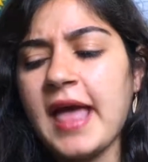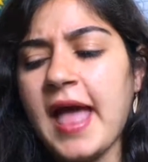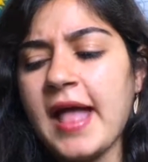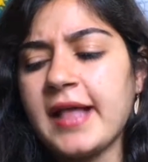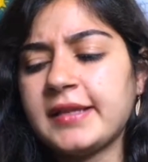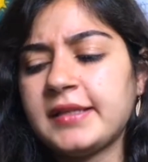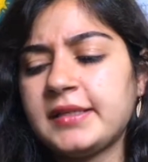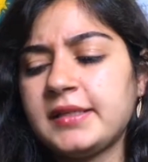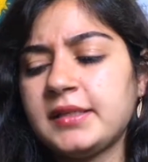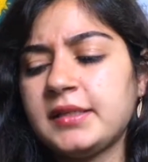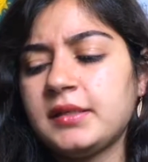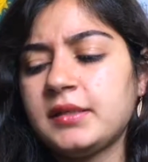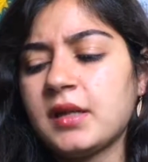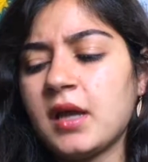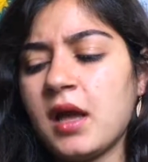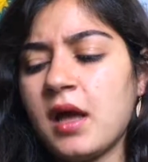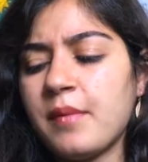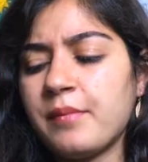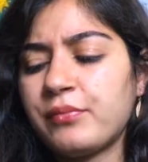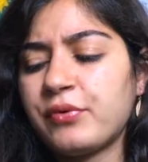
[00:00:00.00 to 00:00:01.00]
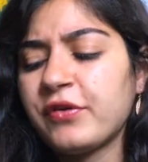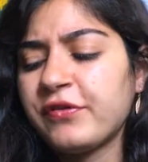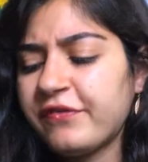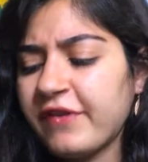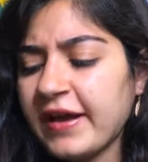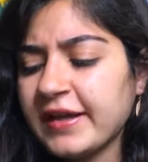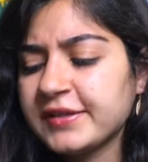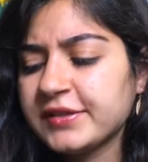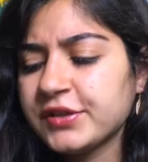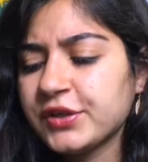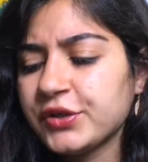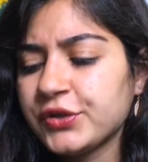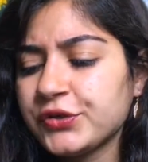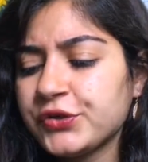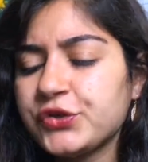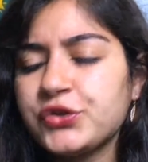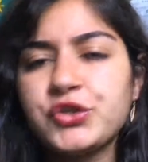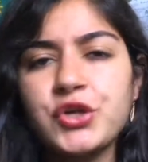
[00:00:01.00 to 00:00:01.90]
that professors